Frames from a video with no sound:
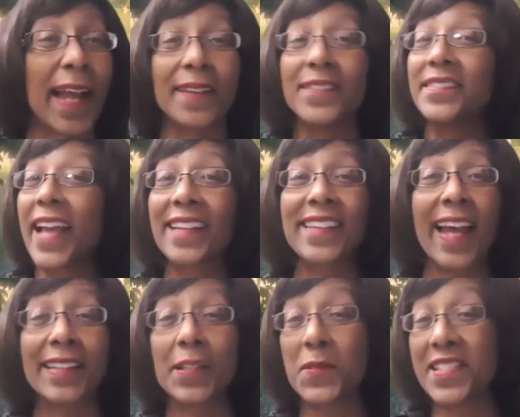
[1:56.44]
As
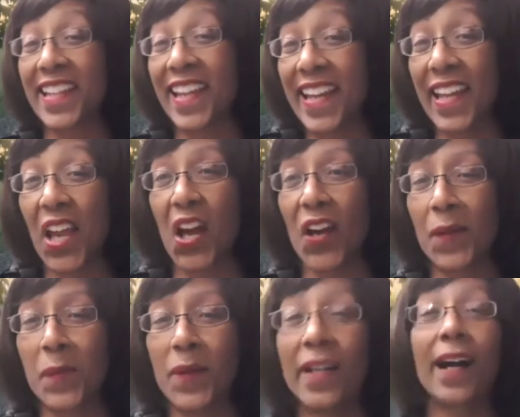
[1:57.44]
Ali was saying,
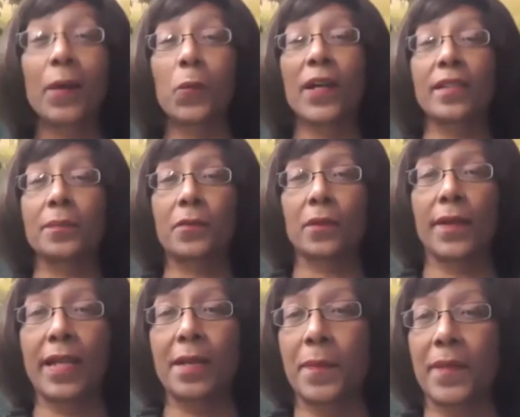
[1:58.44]
I wound up growing
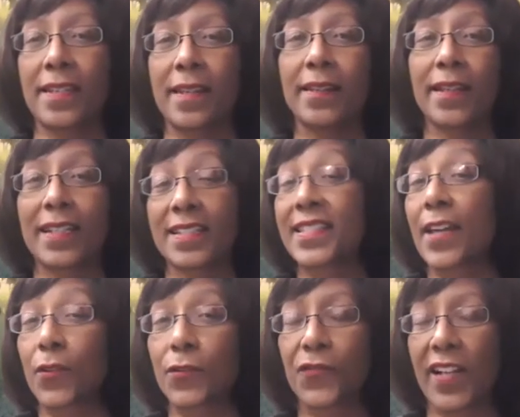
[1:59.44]
up in
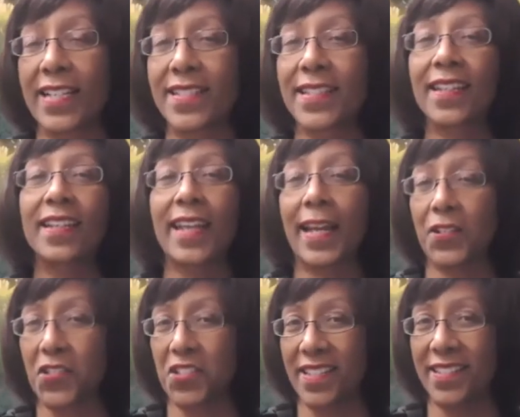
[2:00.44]
southern France. The
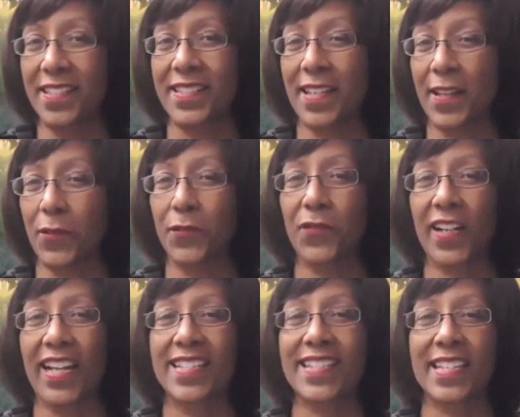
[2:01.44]
connection to southern
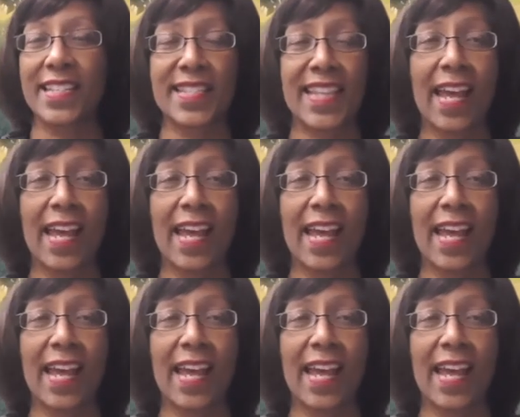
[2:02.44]
France is that